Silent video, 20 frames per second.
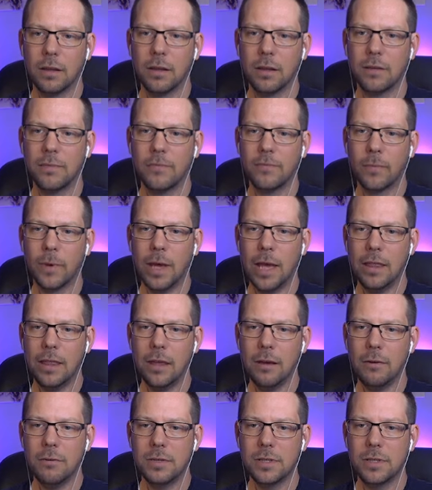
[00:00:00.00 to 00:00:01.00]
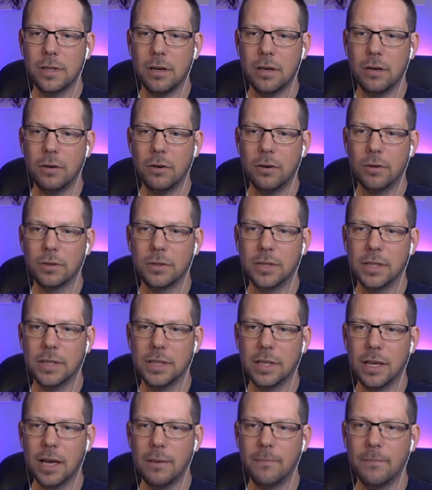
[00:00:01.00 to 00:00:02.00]
Let's get those
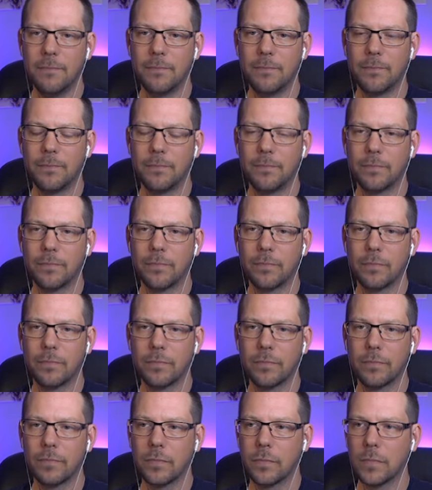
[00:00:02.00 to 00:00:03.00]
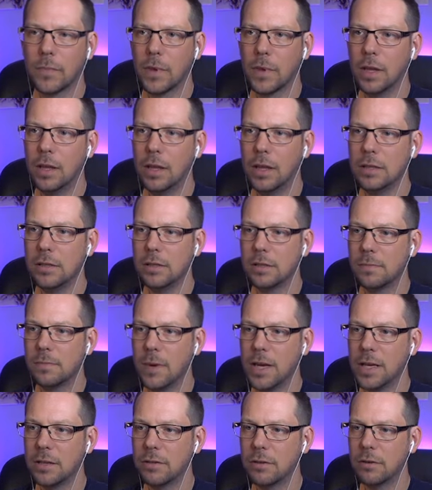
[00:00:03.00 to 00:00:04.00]
horses again. And let's just
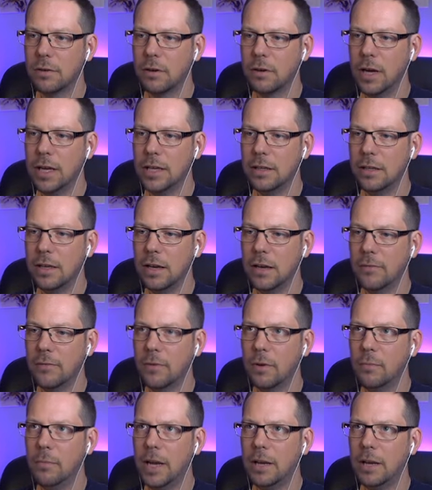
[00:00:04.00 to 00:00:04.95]
make sure I've got... yeah, I've got